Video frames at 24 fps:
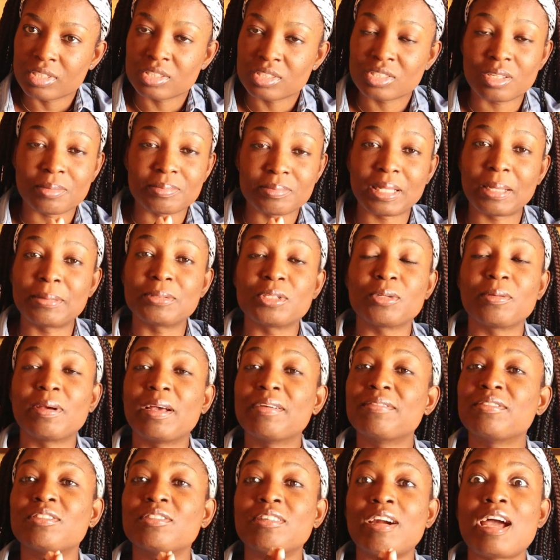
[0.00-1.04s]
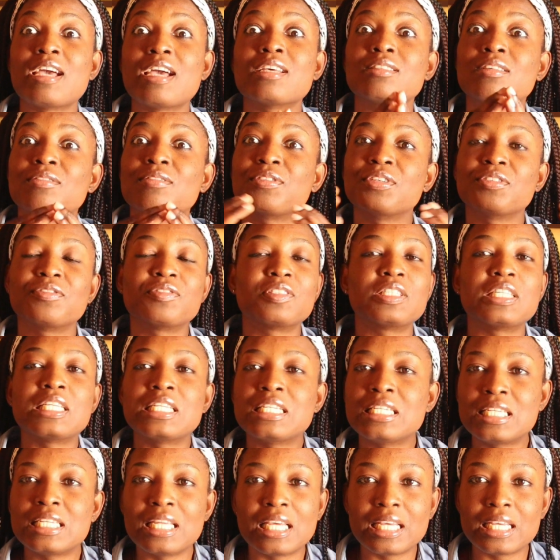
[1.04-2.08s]
sometimes they will even write
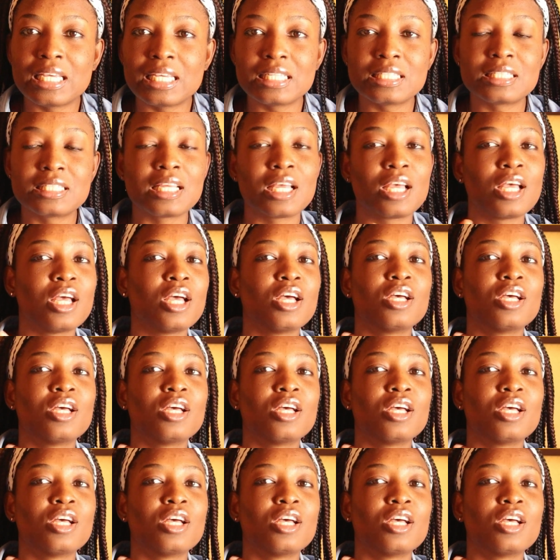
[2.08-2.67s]
15 days.